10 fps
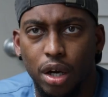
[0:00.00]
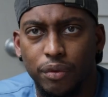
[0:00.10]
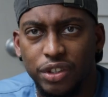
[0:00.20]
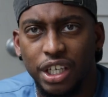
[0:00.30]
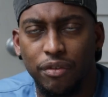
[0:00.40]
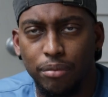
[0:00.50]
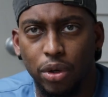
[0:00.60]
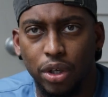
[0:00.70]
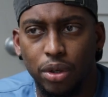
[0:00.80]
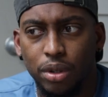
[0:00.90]
CF
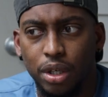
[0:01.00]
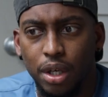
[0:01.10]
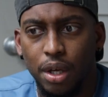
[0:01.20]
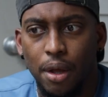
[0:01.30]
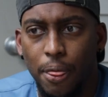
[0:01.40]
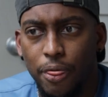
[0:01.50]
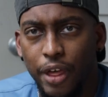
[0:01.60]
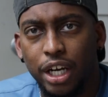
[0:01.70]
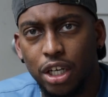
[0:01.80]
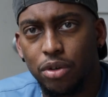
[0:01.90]
Moto.
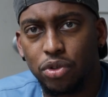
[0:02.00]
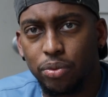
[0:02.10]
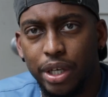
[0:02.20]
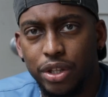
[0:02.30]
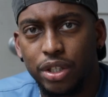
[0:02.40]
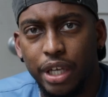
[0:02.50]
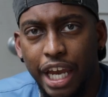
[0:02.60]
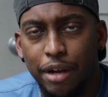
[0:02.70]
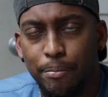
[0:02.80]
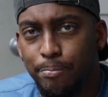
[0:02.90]
That comes with
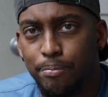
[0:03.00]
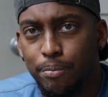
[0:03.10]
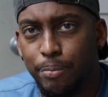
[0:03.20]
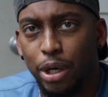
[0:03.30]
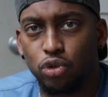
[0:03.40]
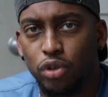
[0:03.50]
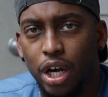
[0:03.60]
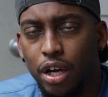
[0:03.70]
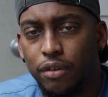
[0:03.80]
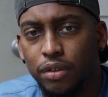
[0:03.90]
a belt
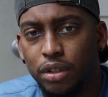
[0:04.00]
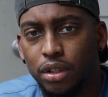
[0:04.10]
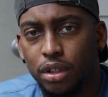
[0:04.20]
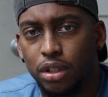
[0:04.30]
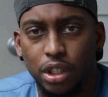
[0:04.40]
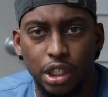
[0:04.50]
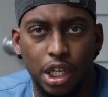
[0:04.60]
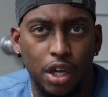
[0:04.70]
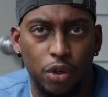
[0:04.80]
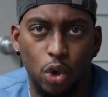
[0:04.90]
drive.
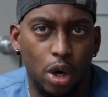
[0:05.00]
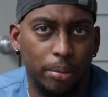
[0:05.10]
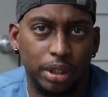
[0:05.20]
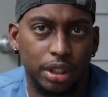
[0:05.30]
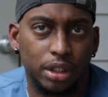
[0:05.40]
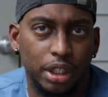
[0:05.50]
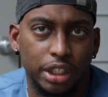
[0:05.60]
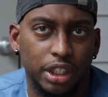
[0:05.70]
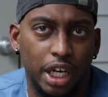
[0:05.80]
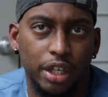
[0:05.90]
Not normally,
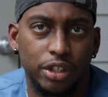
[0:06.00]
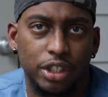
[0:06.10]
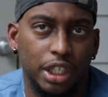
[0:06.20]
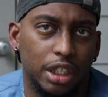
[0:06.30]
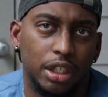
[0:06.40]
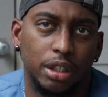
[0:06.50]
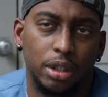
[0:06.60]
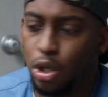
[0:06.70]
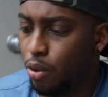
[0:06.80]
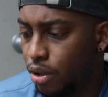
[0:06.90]
that's not seen
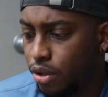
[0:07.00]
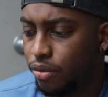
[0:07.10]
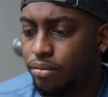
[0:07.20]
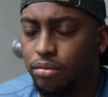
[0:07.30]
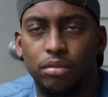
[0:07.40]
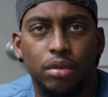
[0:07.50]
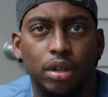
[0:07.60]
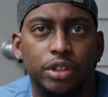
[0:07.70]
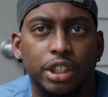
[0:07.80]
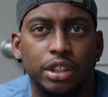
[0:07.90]
in lower
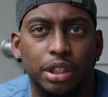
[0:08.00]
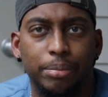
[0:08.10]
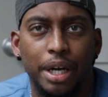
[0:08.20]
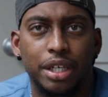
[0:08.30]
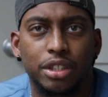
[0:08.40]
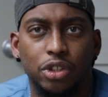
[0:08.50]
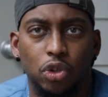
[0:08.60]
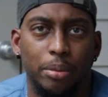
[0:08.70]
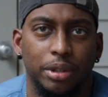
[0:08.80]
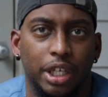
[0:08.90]
CC bikes. And
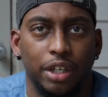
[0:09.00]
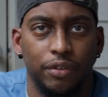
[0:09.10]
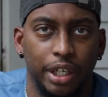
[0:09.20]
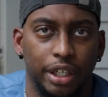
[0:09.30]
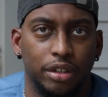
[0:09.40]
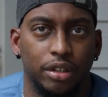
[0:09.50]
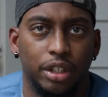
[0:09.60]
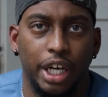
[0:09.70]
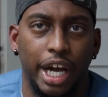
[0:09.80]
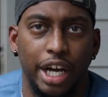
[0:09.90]
normally like
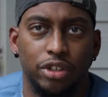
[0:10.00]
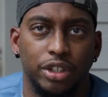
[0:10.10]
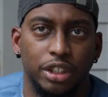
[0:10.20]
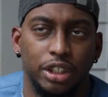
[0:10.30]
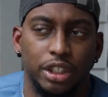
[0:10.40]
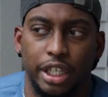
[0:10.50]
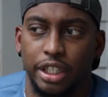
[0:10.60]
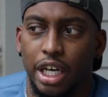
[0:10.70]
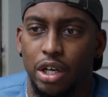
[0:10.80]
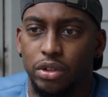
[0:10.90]
the higher CCs, like
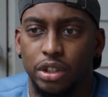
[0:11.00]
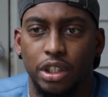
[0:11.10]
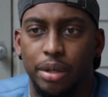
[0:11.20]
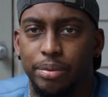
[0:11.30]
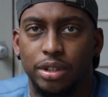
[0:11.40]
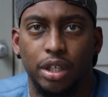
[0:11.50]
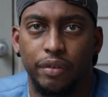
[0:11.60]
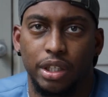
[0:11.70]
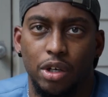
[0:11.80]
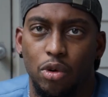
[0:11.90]
1,000 up and
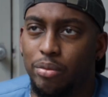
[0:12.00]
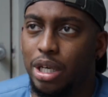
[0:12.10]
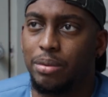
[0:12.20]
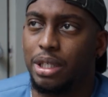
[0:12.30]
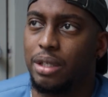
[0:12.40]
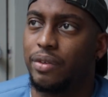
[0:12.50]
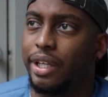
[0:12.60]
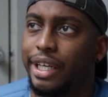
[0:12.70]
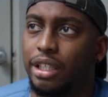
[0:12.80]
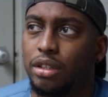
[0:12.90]
stuff like that, or maybe even
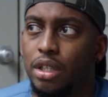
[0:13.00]
like